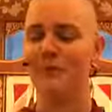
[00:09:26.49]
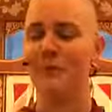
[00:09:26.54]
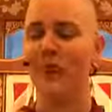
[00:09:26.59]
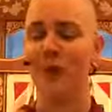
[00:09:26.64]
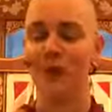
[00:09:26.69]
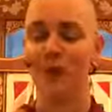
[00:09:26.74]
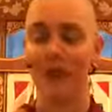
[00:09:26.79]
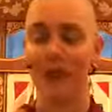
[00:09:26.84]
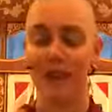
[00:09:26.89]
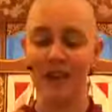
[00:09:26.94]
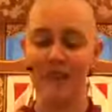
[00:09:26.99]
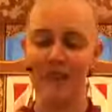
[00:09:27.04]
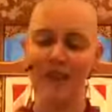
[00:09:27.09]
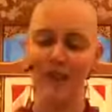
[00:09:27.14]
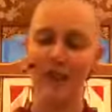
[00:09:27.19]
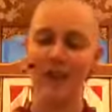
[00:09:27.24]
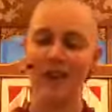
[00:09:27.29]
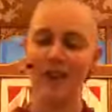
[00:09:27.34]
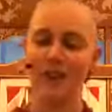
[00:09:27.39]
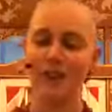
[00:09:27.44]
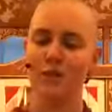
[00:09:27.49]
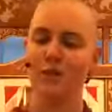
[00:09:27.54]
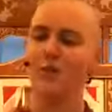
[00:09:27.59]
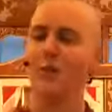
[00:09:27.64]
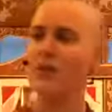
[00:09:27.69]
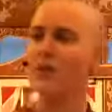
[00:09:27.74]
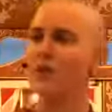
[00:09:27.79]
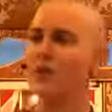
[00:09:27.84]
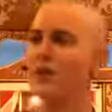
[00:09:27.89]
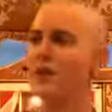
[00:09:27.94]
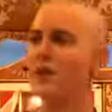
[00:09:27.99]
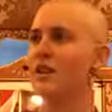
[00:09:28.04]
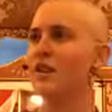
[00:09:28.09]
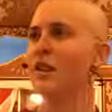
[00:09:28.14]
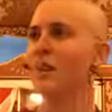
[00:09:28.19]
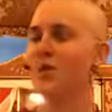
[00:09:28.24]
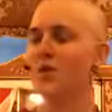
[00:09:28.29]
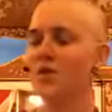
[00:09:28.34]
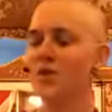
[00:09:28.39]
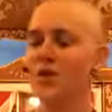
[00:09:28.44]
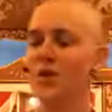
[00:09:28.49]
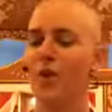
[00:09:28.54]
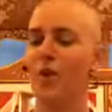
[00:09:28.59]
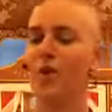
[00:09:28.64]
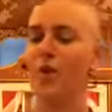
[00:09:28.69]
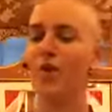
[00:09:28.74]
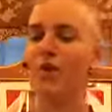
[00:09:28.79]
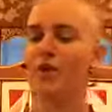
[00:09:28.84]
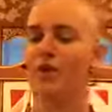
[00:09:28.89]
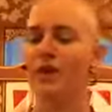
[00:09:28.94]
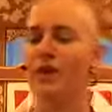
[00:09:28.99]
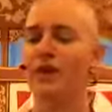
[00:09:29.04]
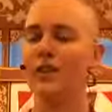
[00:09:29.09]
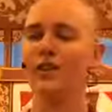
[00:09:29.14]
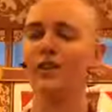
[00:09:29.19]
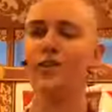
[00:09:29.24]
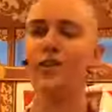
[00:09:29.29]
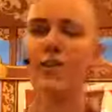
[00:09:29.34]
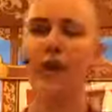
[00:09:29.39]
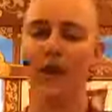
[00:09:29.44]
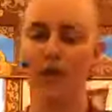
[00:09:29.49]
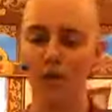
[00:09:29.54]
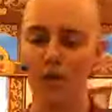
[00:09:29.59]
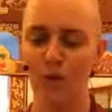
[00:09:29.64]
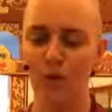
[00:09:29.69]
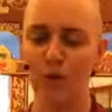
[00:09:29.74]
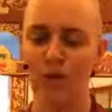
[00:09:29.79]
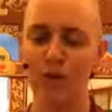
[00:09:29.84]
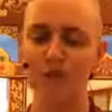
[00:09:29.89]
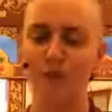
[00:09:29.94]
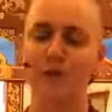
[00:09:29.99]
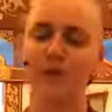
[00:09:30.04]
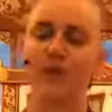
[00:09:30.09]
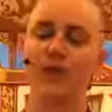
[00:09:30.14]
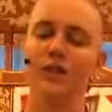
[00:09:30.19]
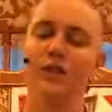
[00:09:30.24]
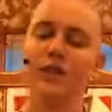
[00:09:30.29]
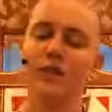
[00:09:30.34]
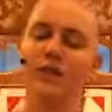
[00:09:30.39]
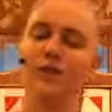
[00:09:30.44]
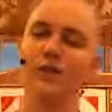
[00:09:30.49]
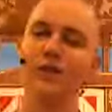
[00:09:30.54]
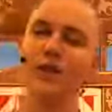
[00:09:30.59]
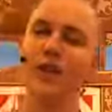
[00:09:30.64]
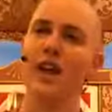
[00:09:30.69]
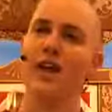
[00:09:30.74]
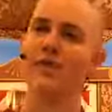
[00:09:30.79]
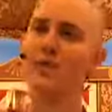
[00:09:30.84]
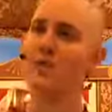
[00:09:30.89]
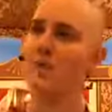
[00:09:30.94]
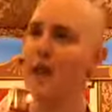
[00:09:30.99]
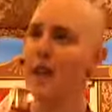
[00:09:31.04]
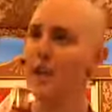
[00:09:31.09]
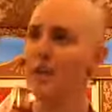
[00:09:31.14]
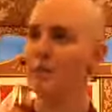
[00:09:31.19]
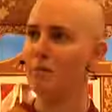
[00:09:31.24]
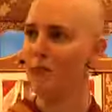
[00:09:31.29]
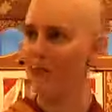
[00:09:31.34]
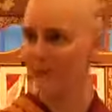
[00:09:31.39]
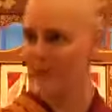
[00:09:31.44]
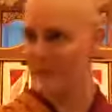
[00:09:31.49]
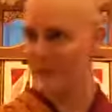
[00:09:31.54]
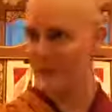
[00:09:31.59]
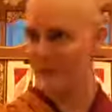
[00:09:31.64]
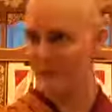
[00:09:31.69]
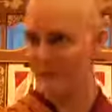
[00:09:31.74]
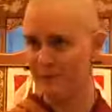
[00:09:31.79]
But if you're not in the mood to go through the whole thing, you do have course materials which have the main bits.